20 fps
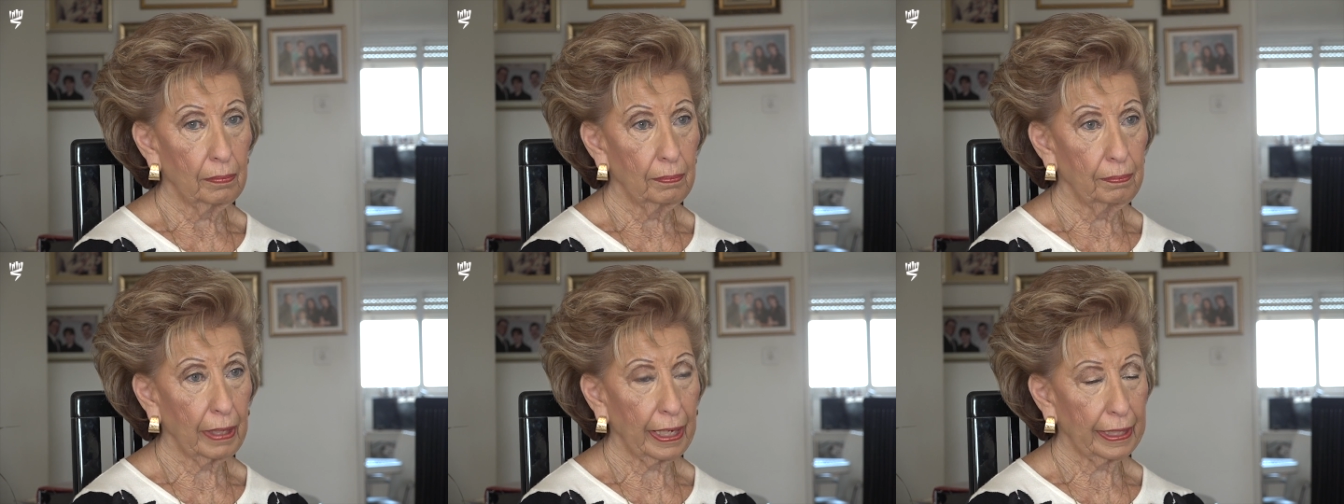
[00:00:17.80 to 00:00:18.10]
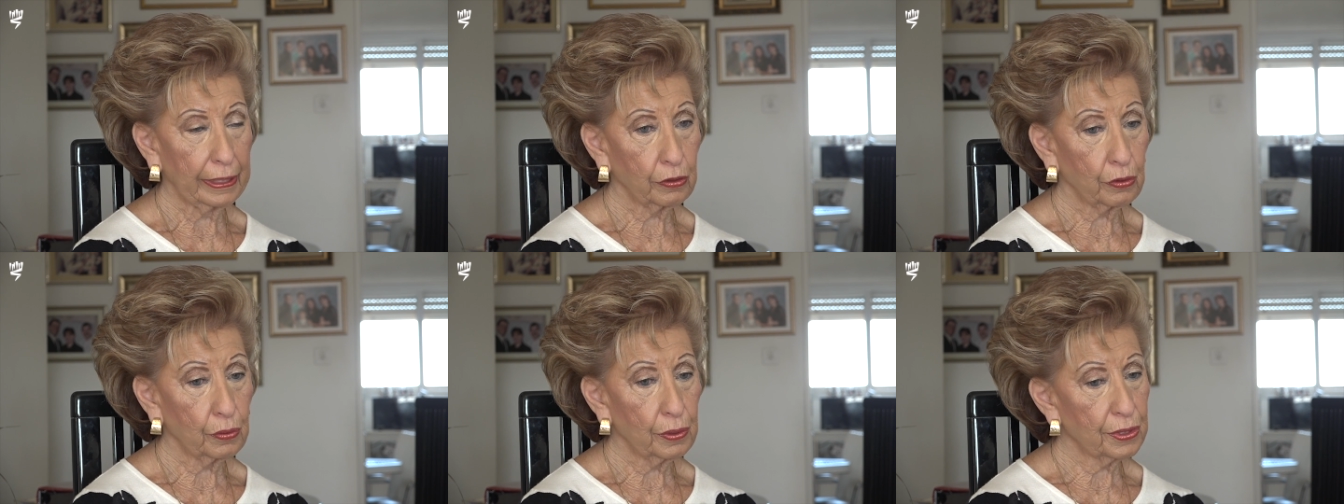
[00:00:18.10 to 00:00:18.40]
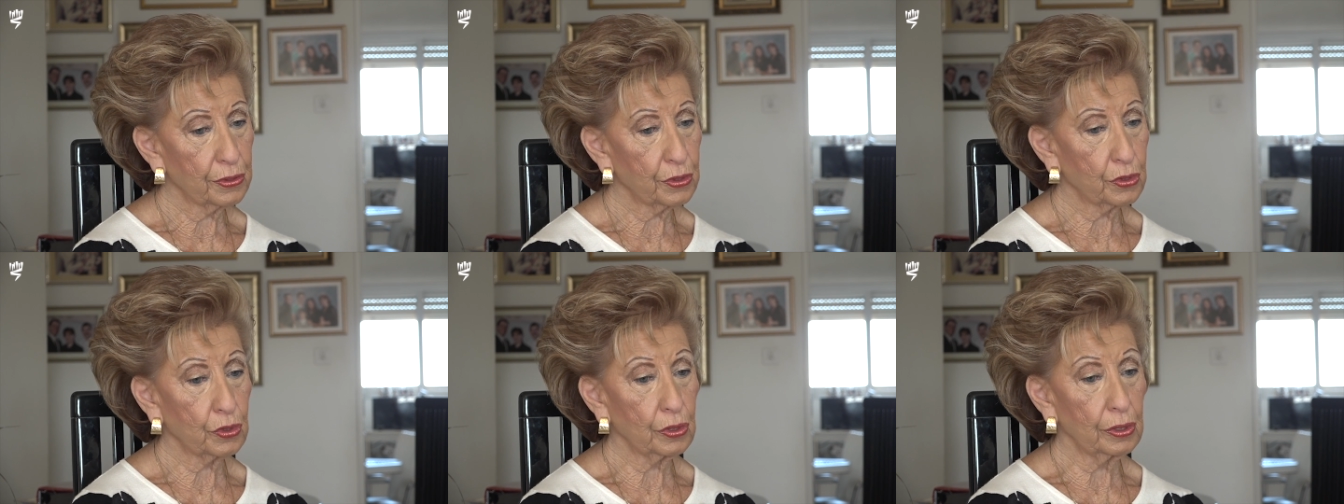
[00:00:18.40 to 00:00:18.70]
by
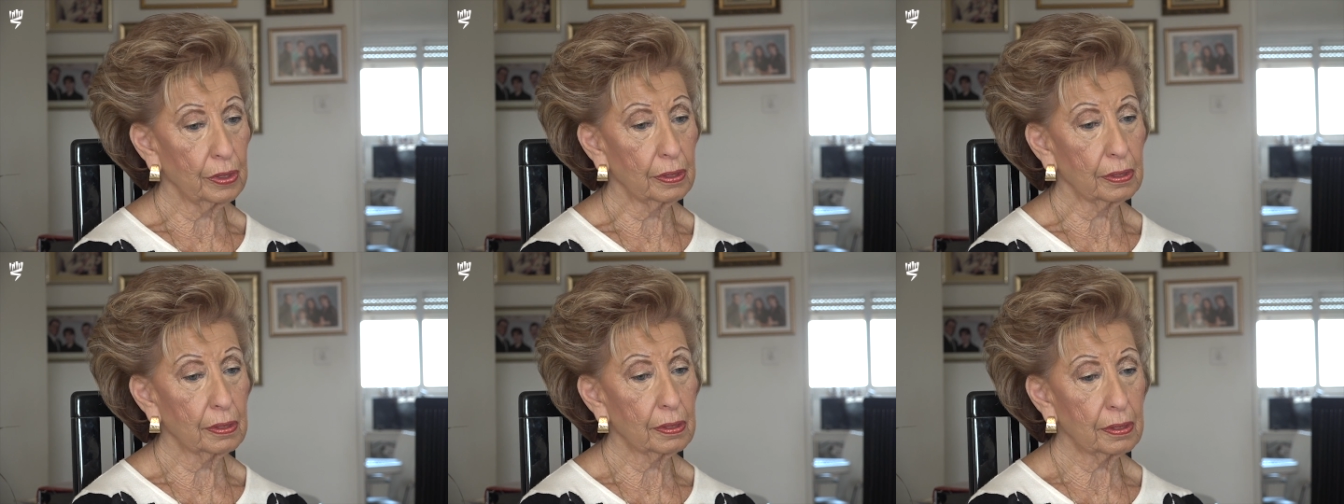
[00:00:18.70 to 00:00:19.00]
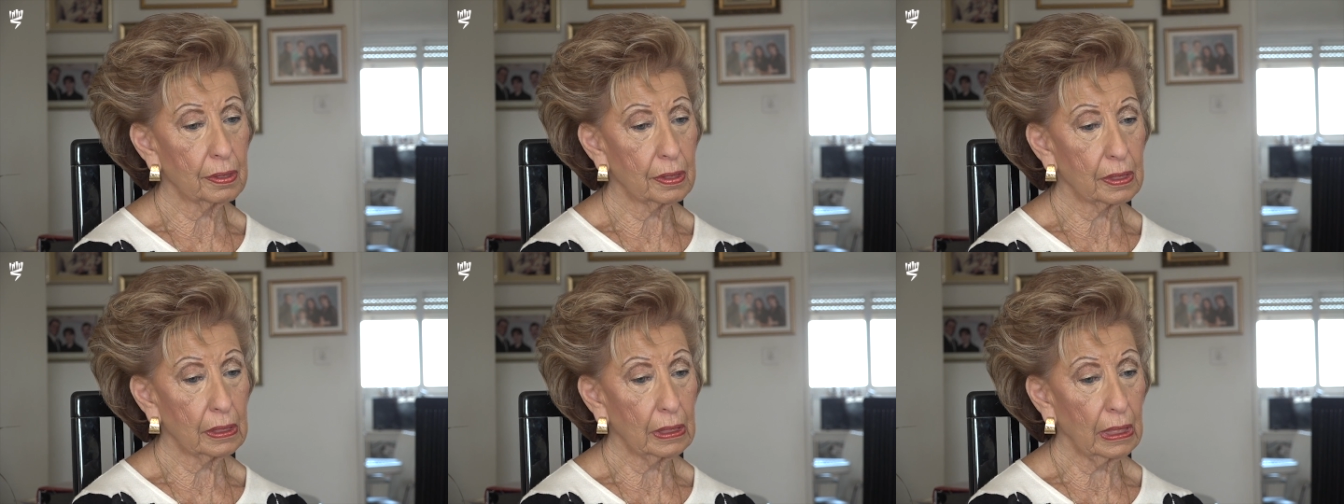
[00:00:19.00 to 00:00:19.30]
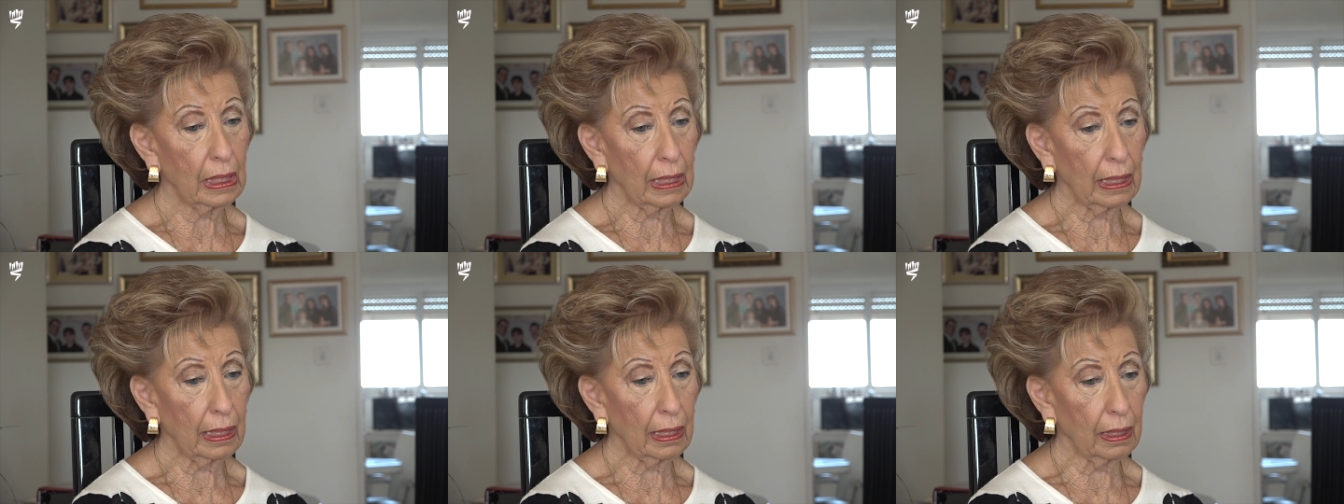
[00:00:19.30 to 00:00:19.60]
Christians.
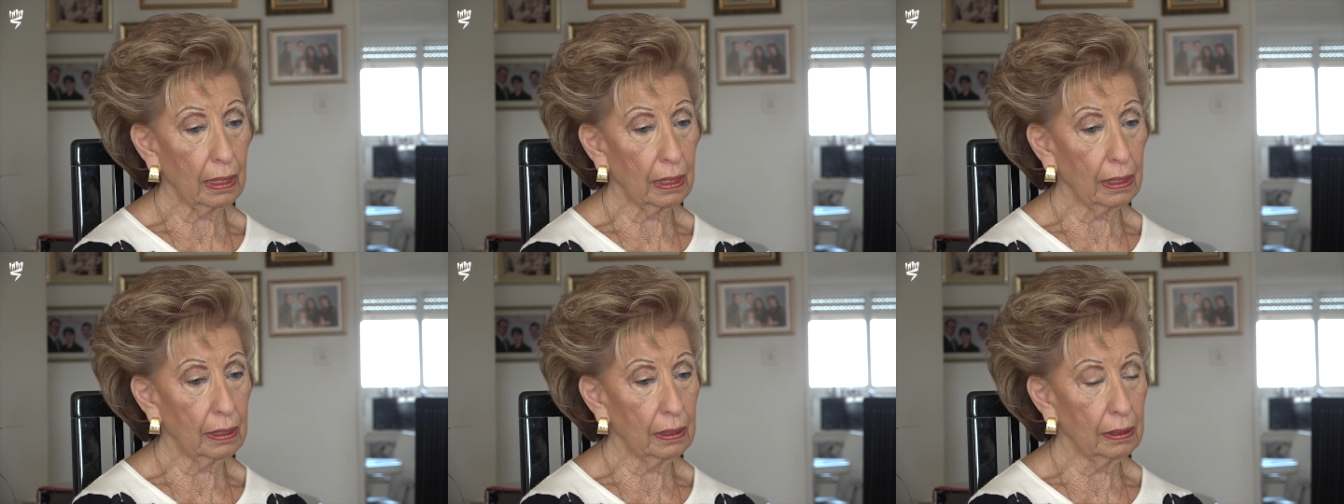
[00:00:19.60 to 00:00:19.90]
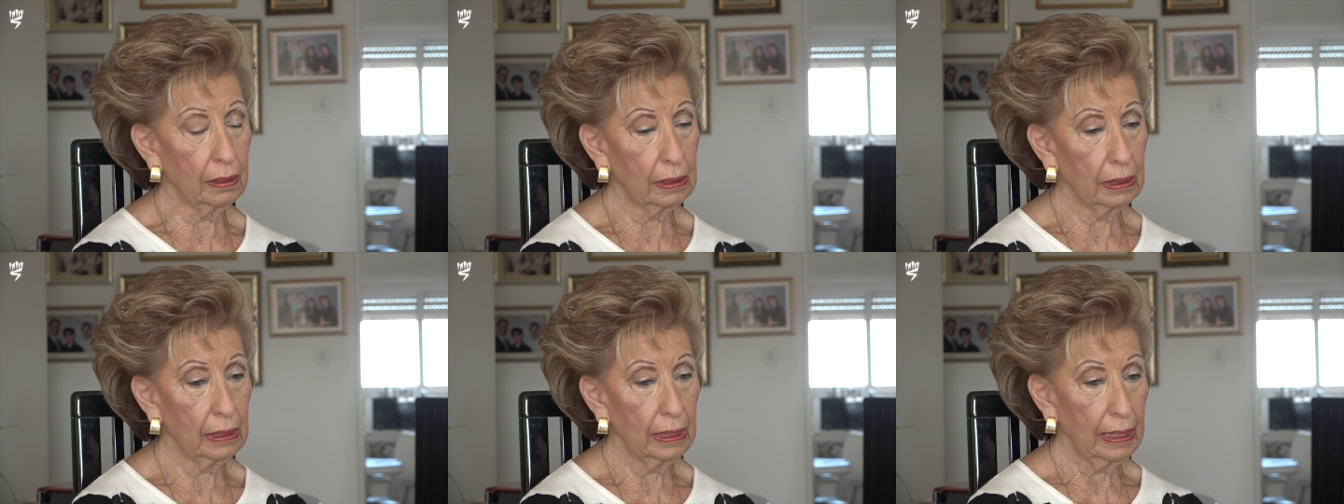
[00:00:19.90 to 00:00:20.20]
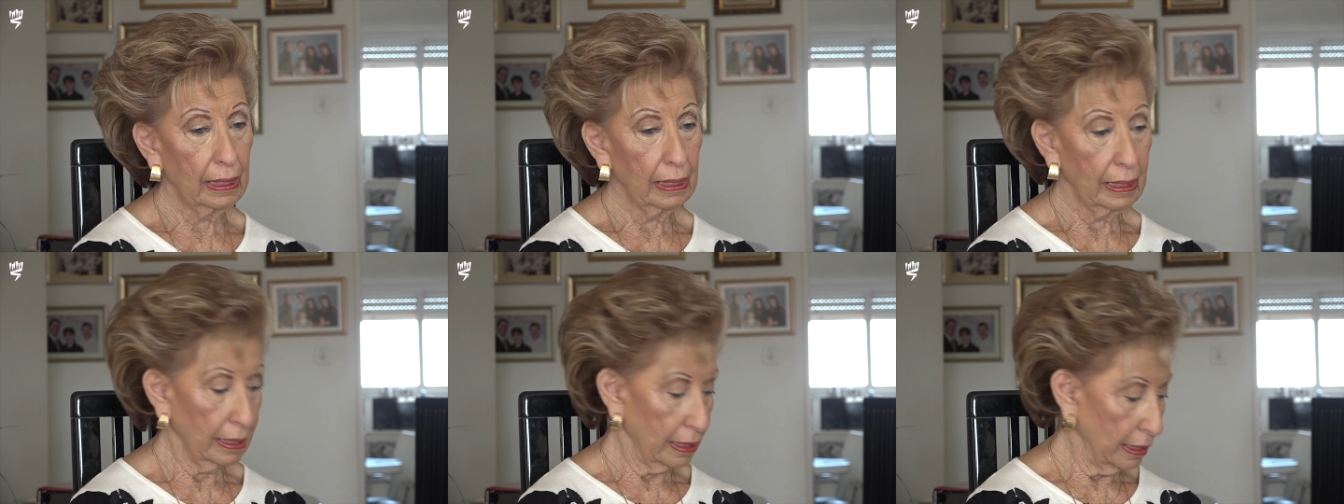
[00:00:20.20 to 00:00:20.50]
Uh,
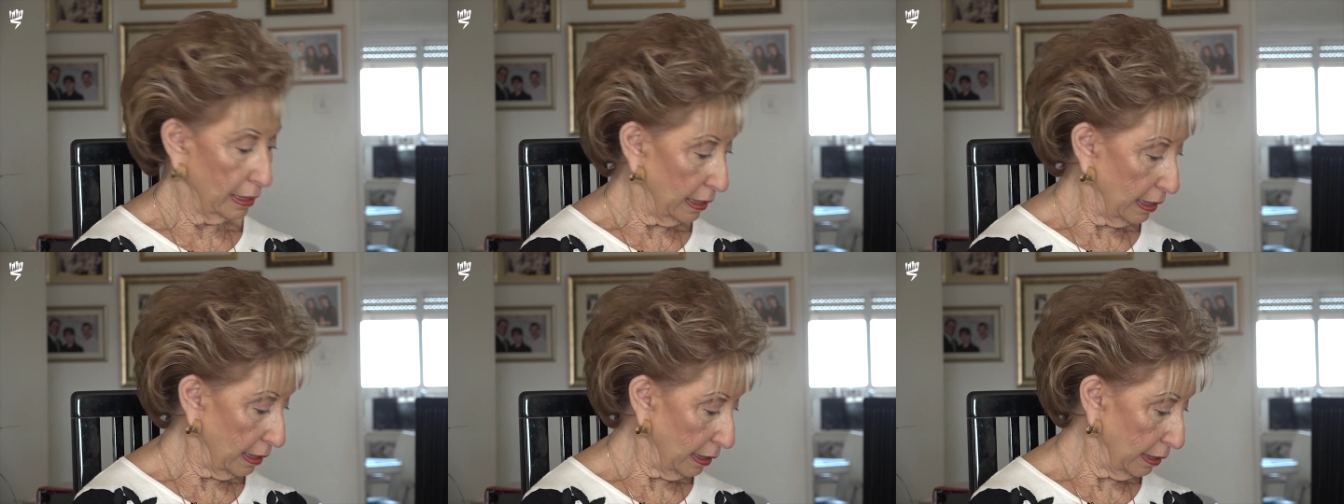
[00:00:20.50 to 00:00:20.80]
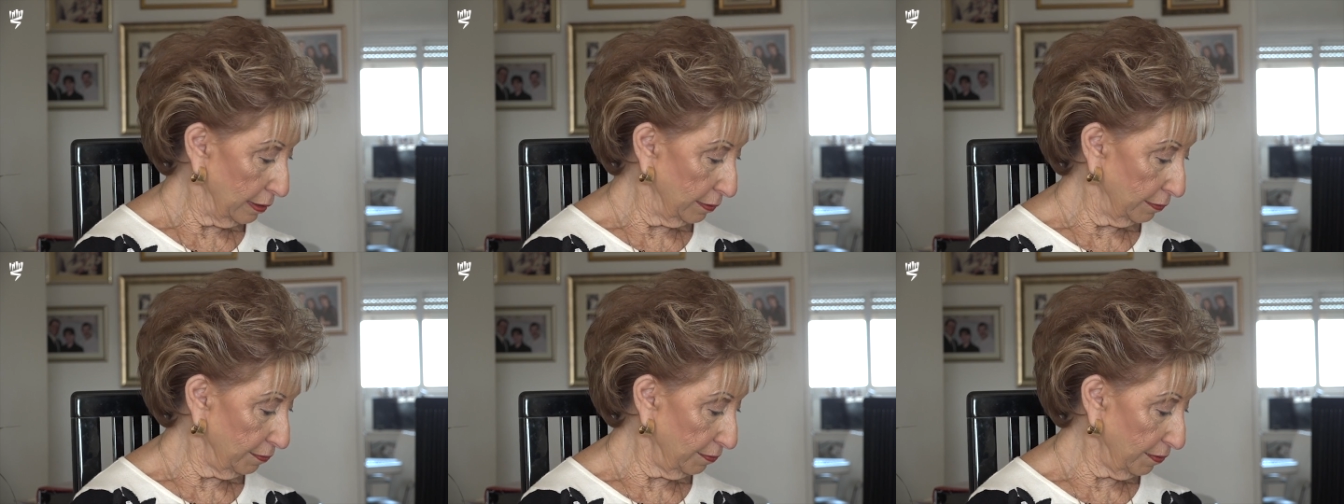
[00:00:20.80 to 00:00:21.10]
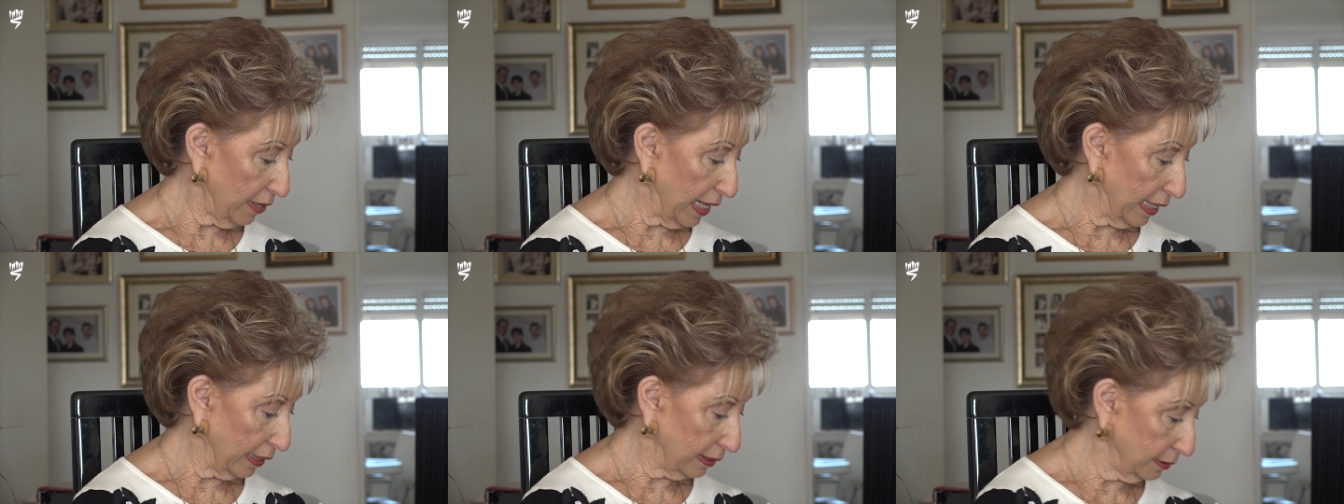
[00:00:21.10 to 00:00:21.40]
in
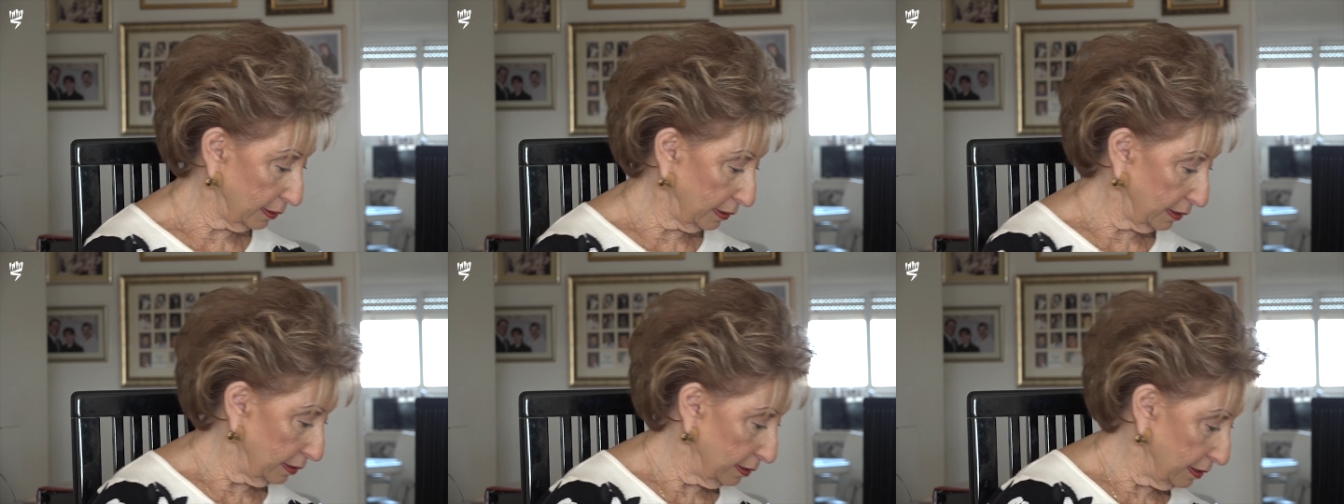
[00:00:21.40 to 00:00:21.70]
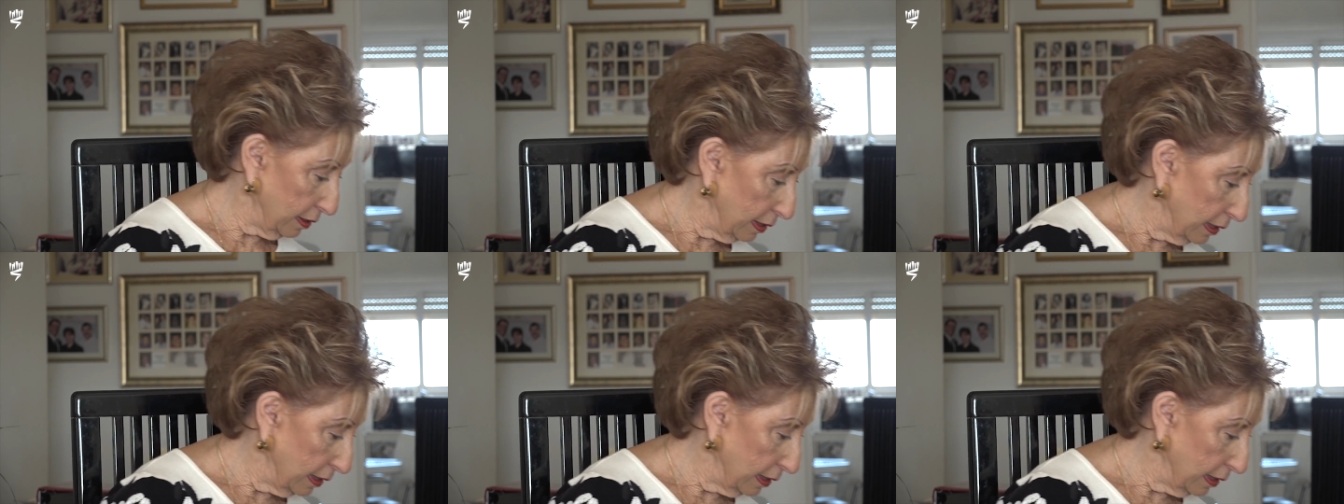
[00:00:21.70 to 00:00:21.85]
fact,